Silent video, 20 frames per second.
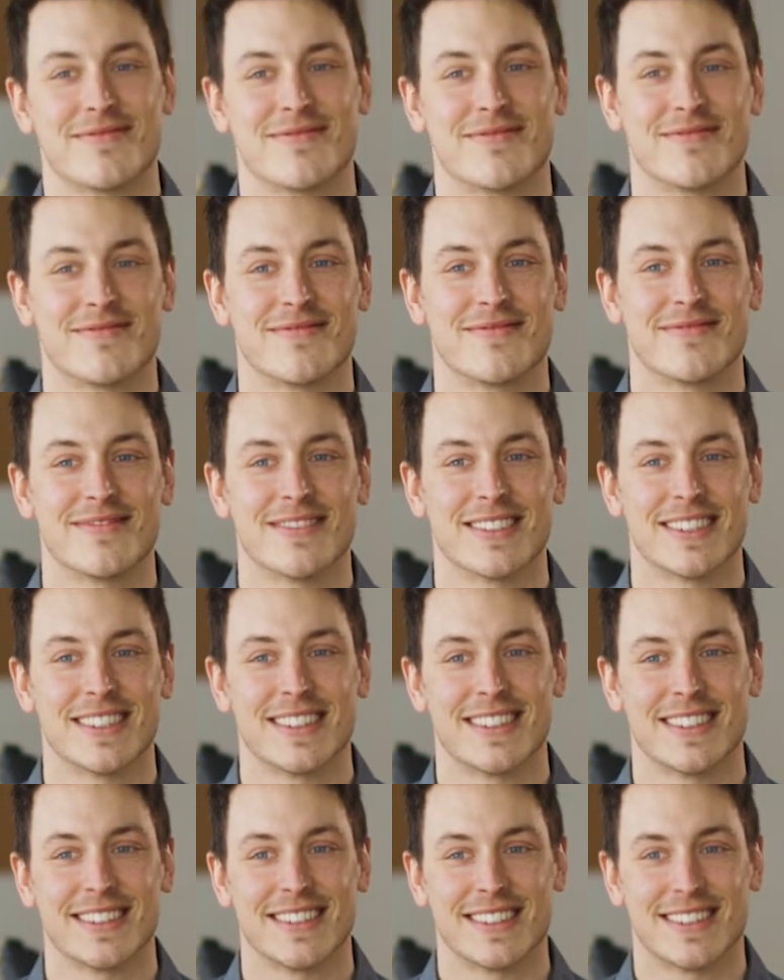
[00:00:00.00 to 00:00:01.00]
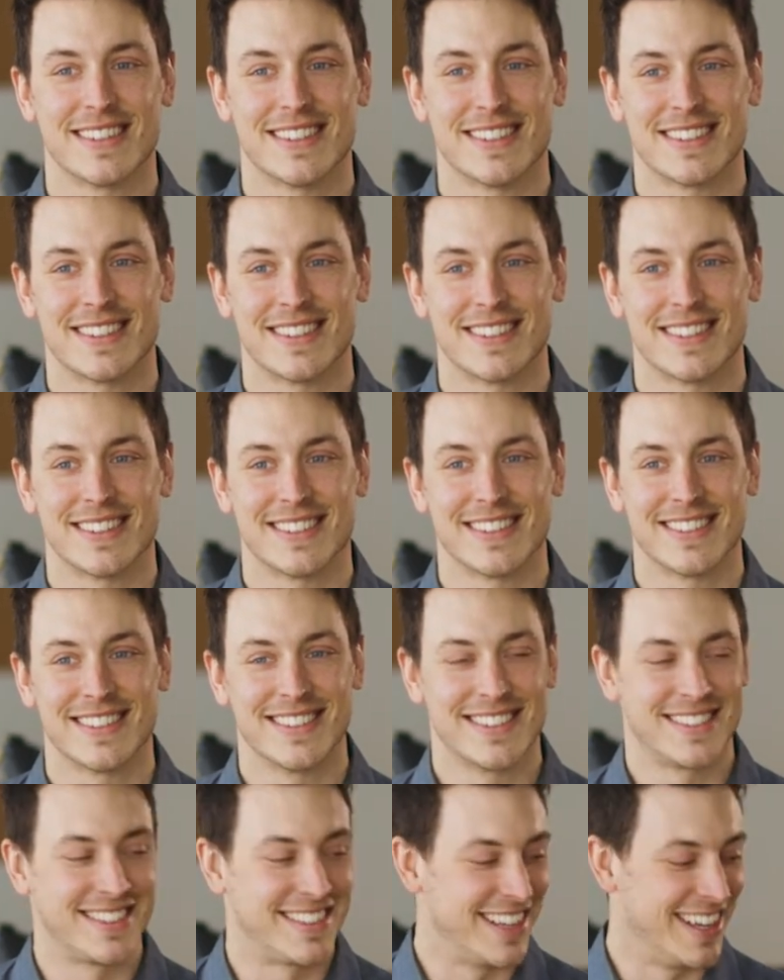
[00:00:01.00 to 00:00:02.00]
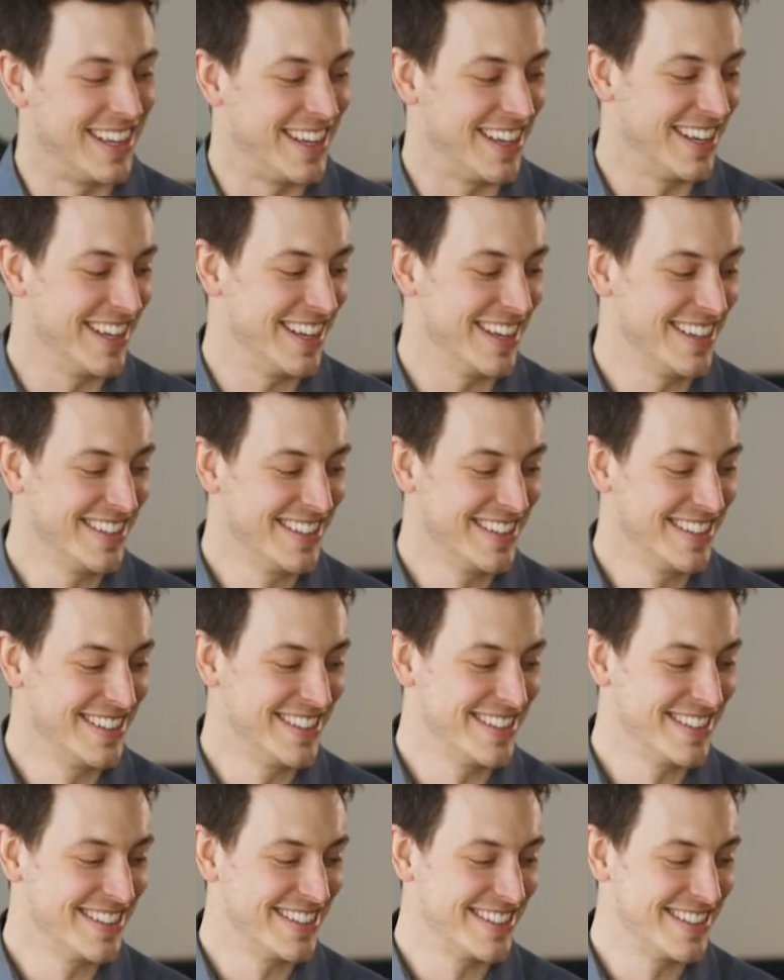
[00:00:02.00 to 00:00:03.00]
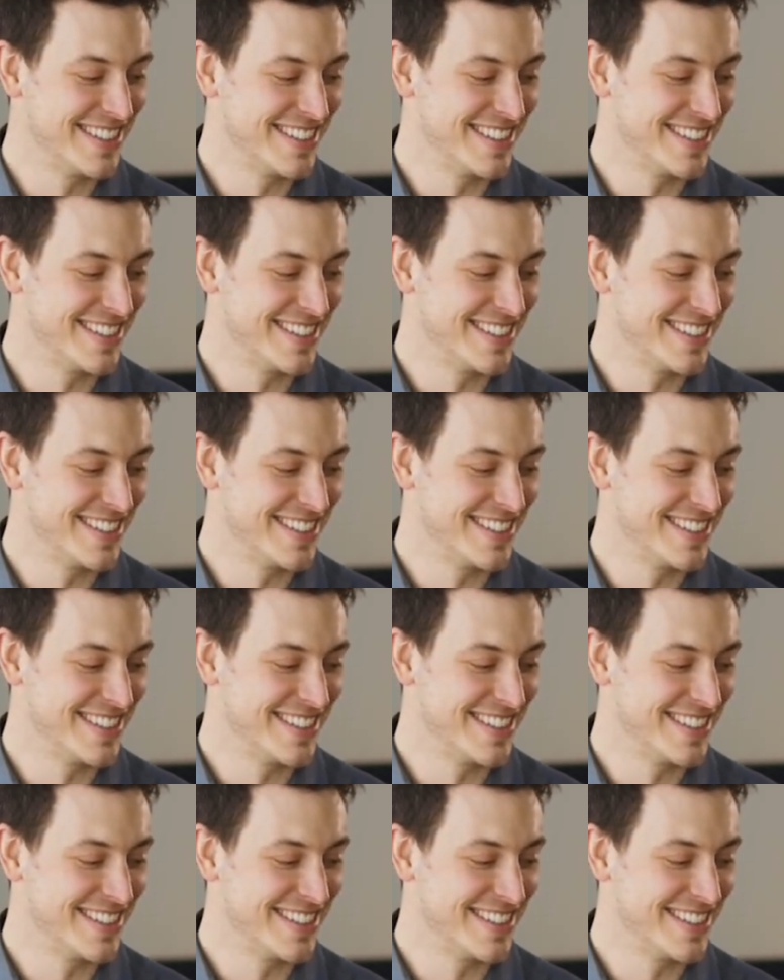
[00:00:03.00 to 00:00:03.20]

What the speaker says: No words are spoken by the person on screen.